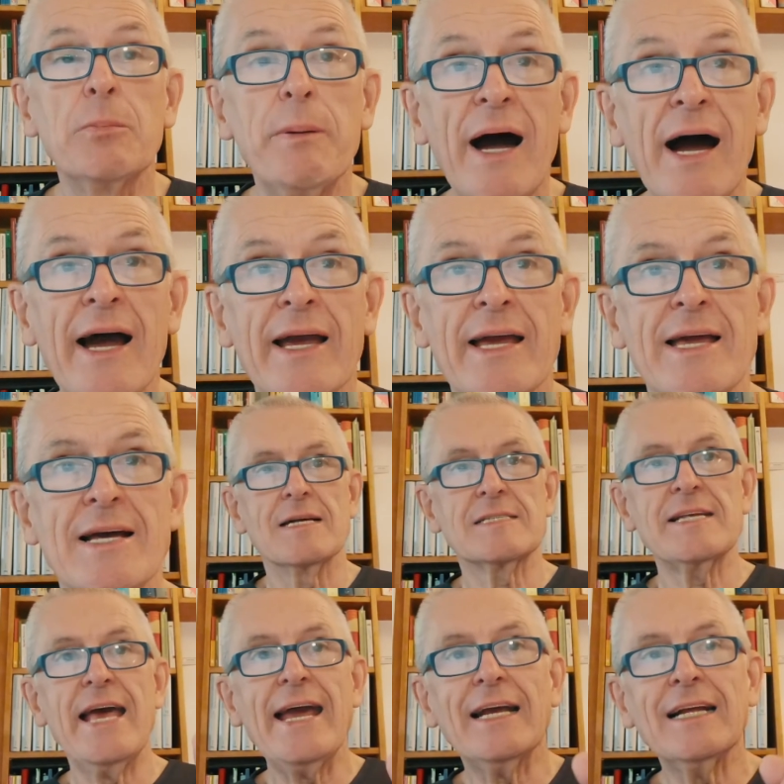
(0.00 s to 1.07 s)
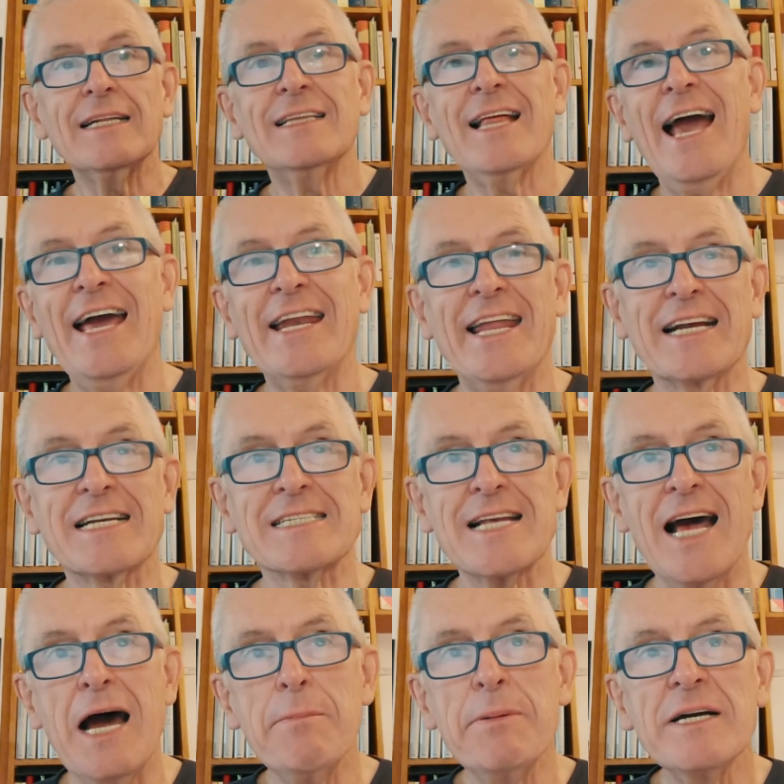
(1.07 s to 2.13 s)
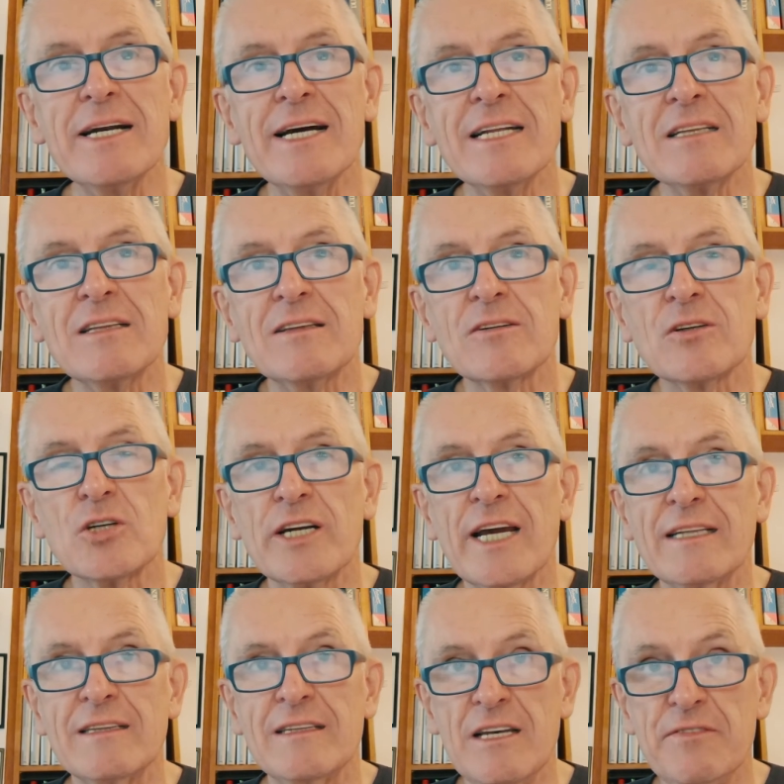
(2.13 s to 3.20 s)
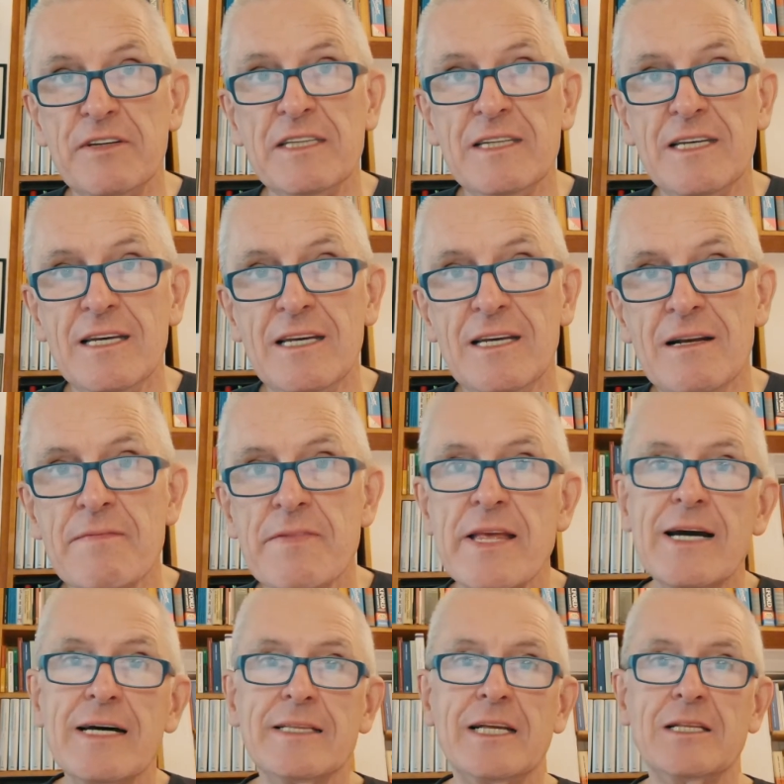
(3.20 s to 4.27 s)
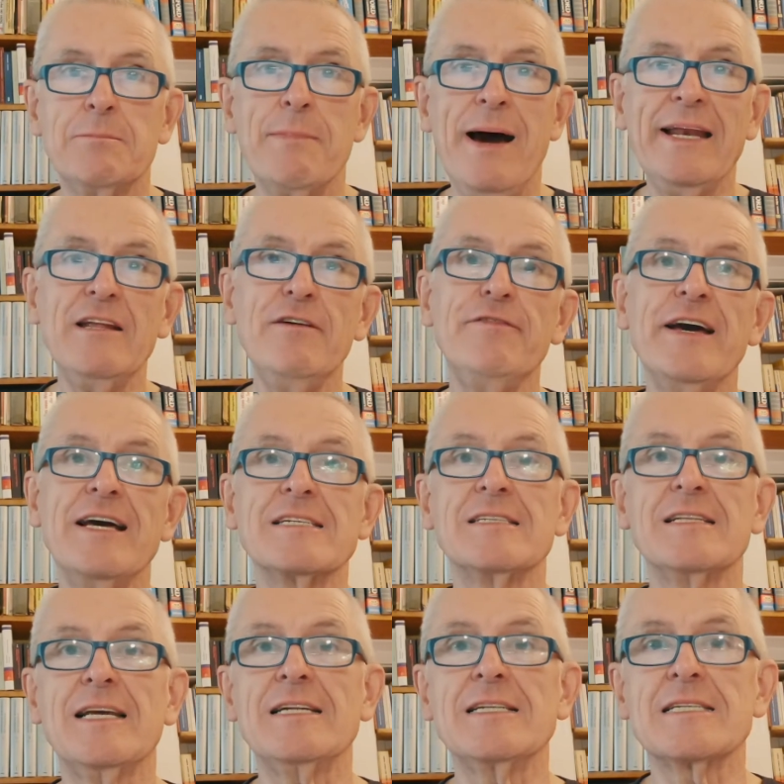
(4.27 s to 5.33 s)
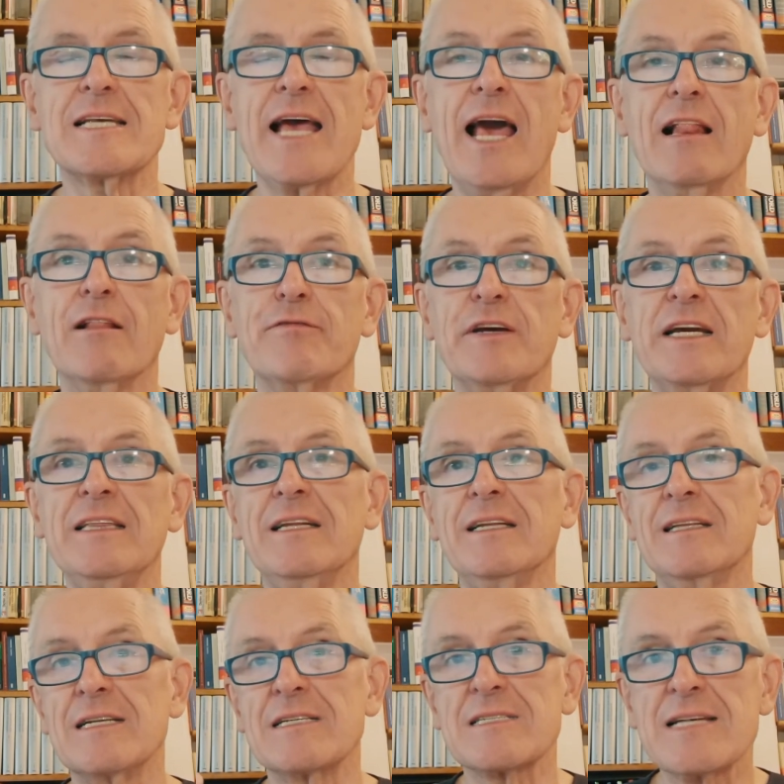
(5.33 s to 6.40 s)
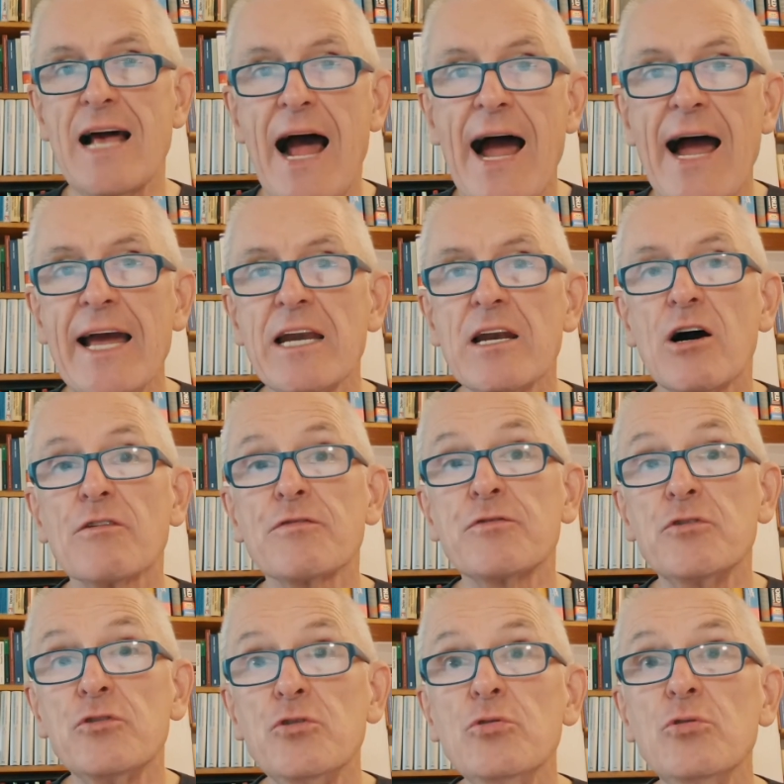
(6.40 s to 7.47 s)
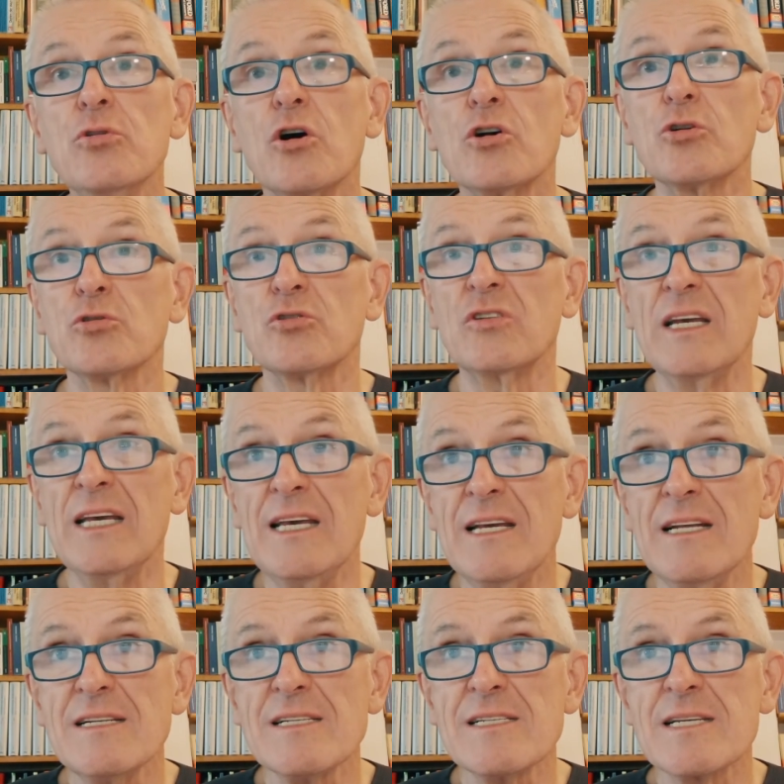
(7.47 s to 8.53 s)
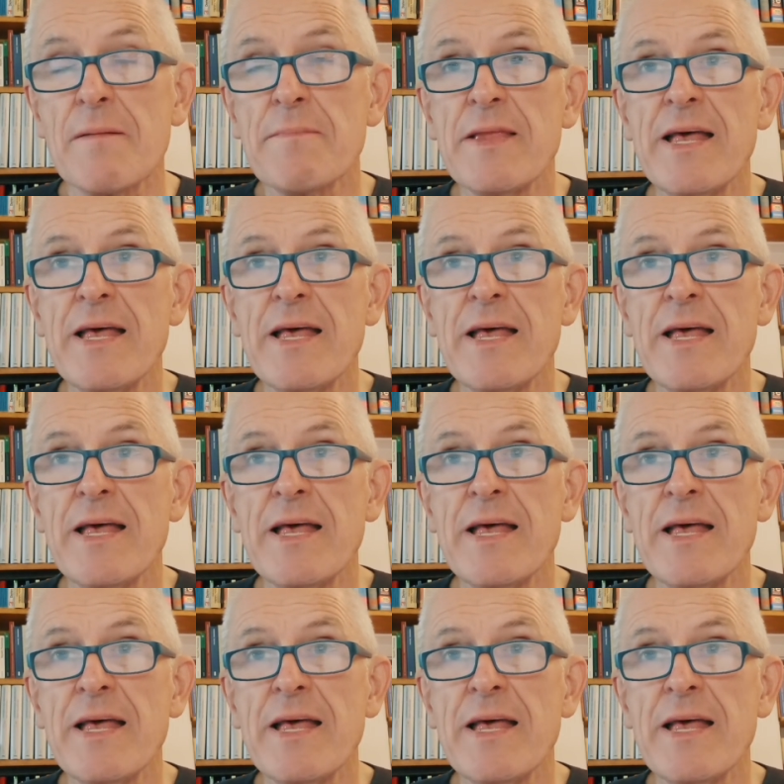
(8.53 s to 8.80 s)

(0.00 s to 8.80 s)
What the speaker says: by, second, an exuberant creativity that manifests itself in the design of new routines